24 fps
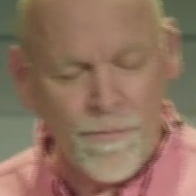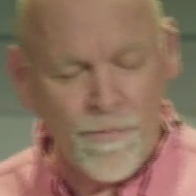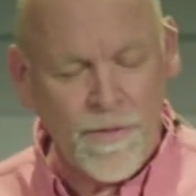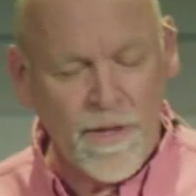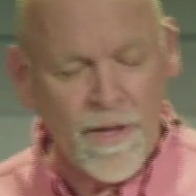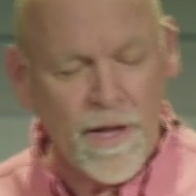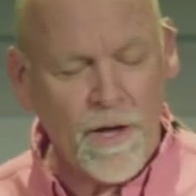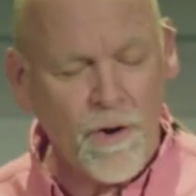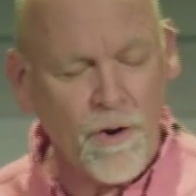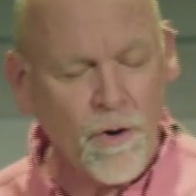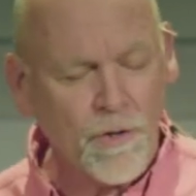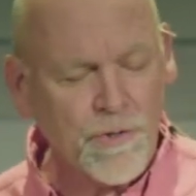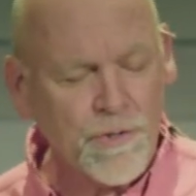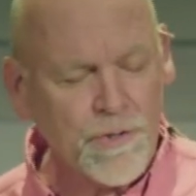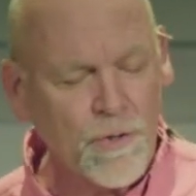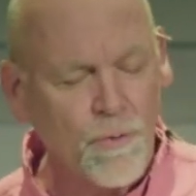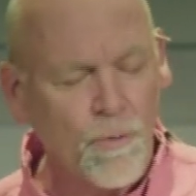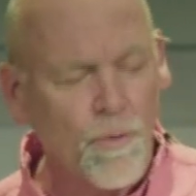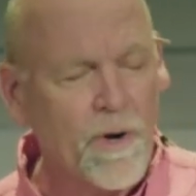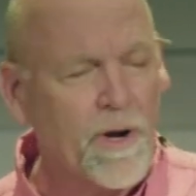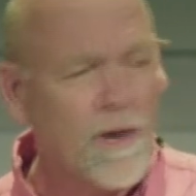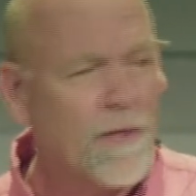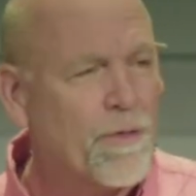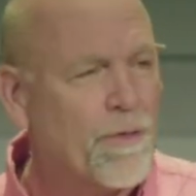And also,
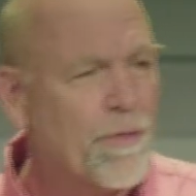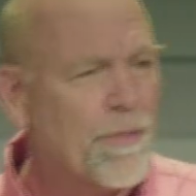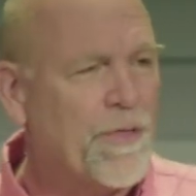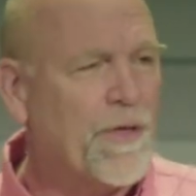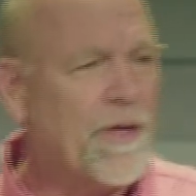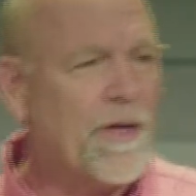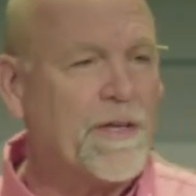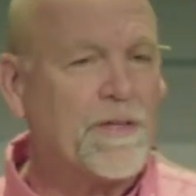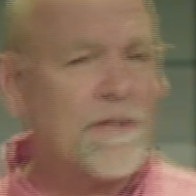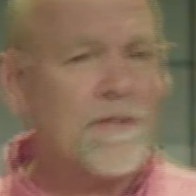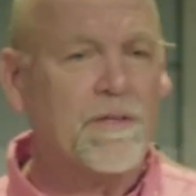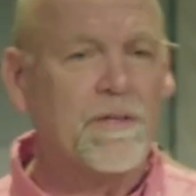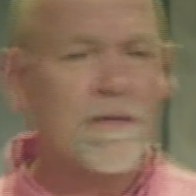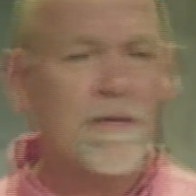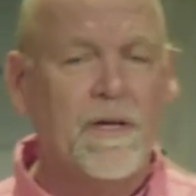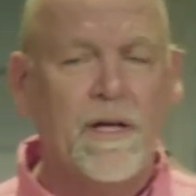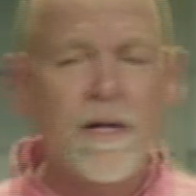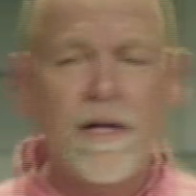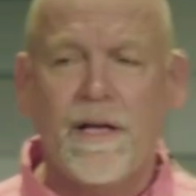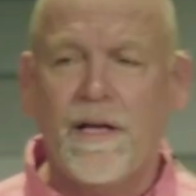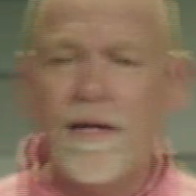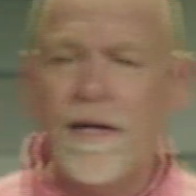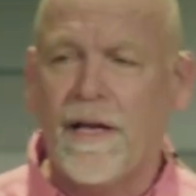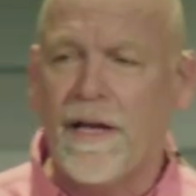one other thing
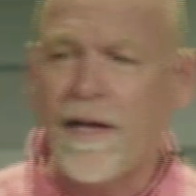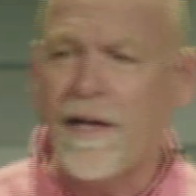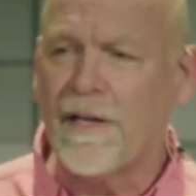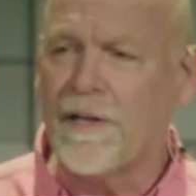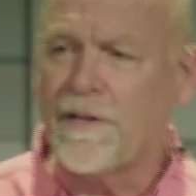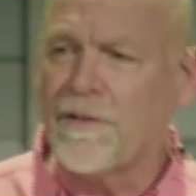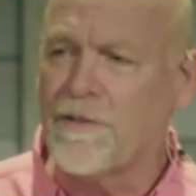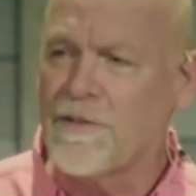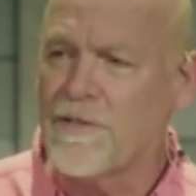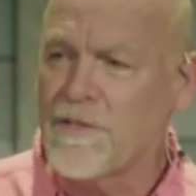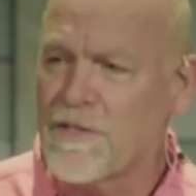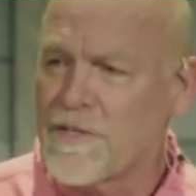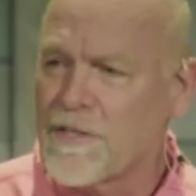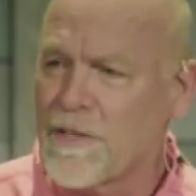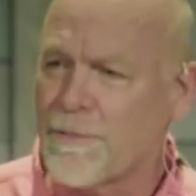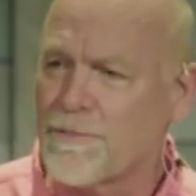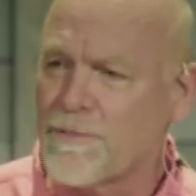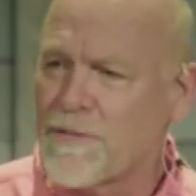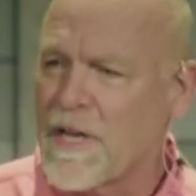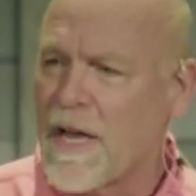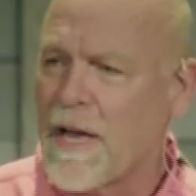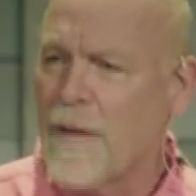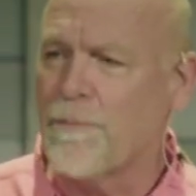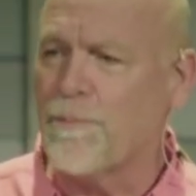in
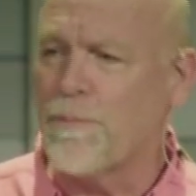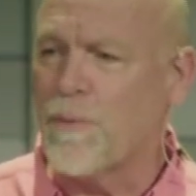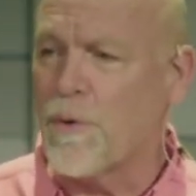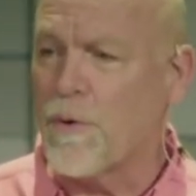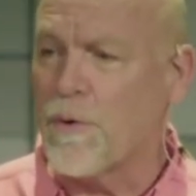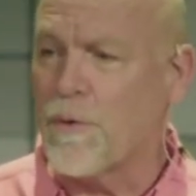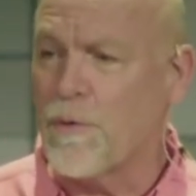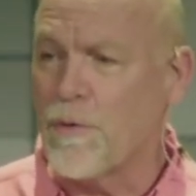September,